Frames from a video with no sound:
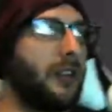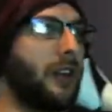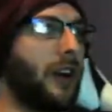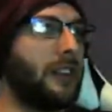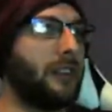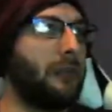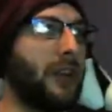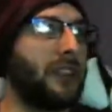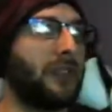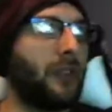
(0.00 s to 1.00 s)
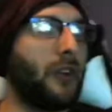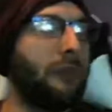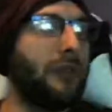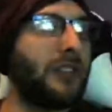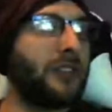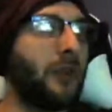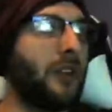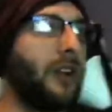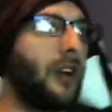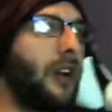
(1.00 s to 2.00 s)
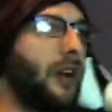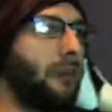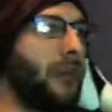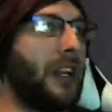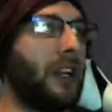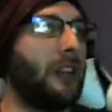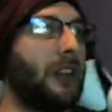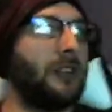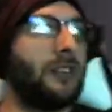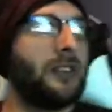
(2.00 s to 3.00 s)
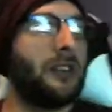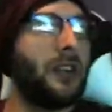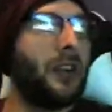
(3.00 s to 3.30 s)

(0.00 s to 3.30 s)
Alright, so big sword in it up, healings